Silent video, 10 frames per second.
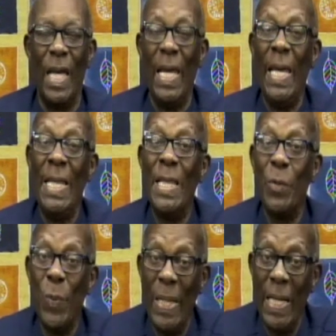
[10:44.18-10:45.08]
In the
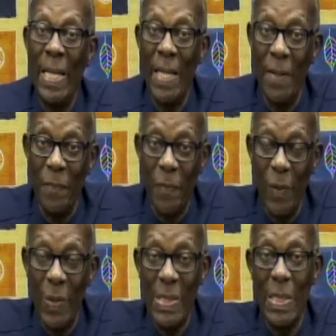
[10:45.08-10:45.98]
will,
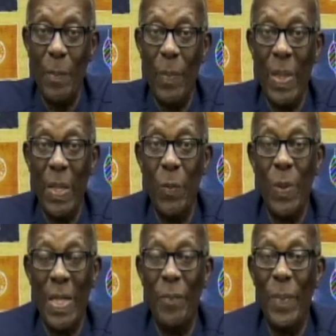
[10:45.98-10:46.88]
therefore, somebody
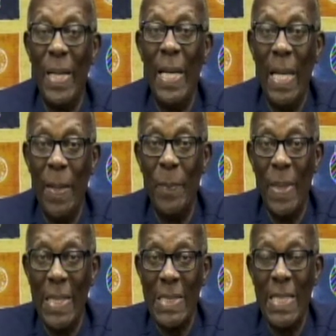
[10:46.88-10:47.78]
would have been named
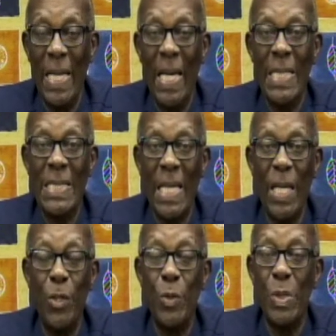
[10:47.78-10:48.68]
as the
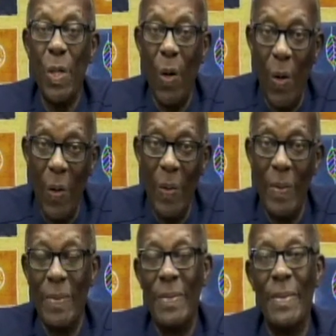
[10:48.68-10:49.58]
executor,
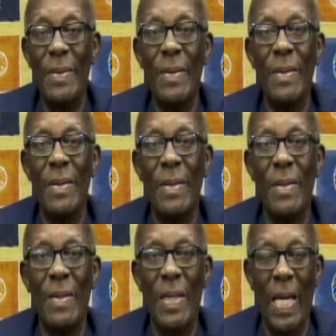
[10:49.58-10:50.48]

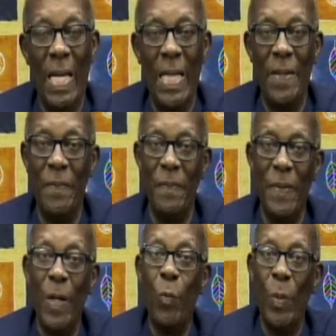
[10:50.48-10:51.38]
and if
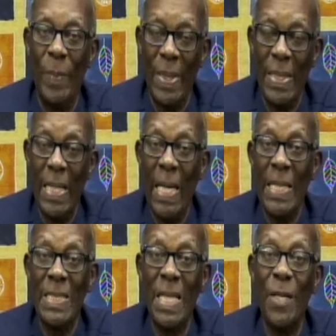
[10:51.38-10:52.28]
a woman,
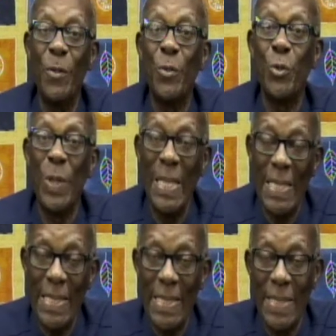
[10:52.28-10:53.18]

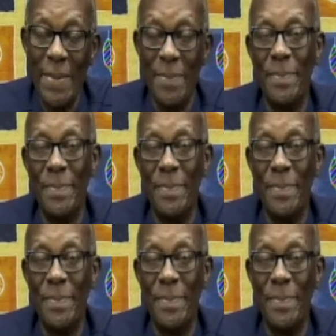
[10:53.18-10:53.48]
executrix,